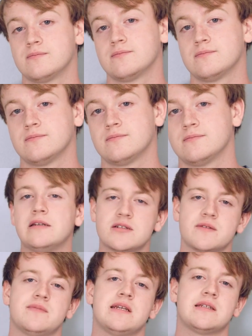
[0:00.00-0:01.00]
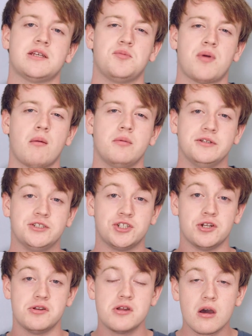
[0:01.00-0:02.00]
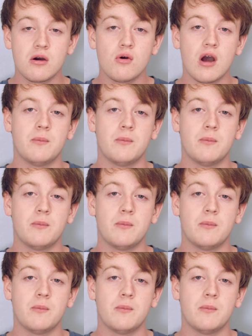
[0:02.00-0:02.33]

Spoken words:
Finally, here's some things that you probably should know